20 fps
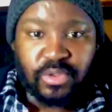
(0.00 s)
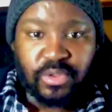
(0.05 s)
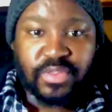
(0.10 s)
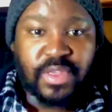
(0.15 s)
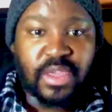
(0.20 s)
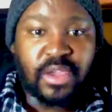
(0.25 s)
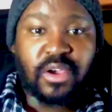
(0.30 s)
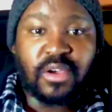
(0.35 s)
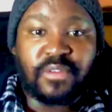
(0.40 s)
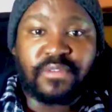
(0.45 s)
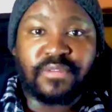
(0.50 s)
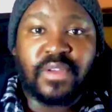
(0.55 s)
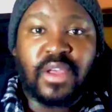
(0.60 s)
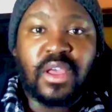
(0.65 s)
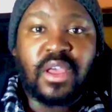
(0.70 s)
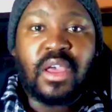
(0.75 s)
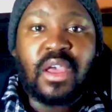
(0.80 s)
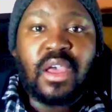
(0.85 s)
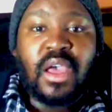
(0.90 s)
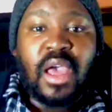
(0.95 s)
You think of
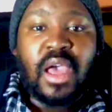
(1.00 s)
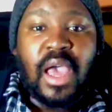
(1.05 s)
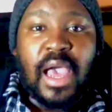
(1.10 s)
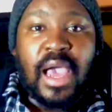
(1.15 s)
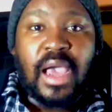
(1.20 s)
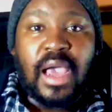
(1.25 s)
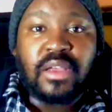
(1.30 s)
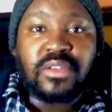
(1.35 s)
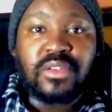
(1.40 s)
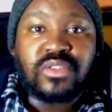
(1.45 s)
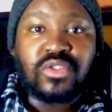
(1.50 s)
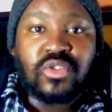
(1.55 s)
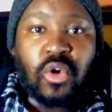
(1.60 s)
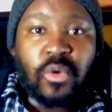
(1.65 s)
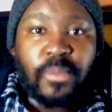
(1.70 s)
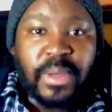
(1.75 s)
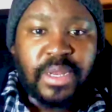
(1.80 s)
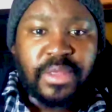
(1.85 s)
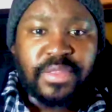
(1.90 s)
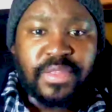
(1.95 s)

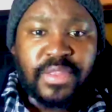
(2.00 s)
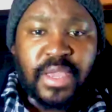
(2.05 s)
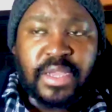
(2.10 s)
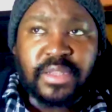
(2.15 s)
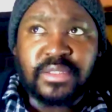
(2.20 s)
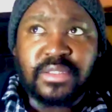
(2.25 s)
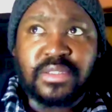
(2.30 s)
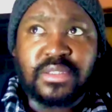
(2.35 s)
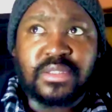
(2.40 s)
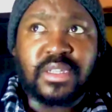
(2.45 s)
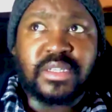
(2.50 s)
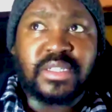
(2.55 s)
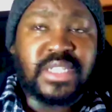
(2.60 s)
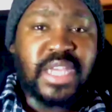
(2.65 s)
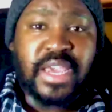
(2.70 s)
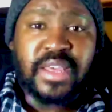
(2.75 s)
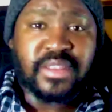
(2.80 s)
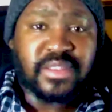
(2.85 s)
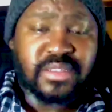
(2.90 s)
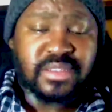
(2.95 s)
so many things, the
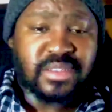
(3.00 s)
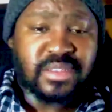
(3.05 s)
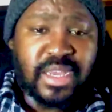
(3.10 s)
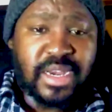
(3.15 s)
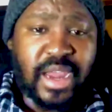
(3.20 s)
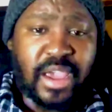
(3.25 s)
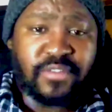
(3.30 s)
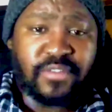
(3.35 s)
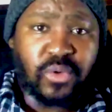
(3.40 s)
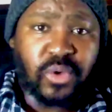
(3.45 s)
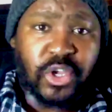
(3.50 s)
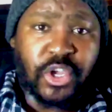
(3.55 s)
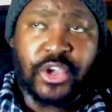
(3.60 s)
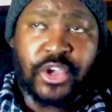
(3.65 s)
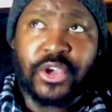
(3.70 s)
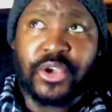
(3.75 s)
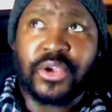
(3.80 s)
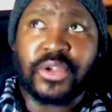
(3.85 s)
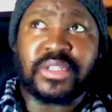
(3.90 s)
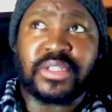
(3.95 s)
deaths that have
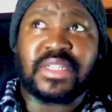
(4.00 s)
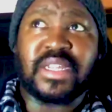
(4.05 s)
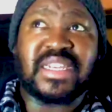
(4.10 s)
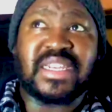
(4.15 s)
occurred,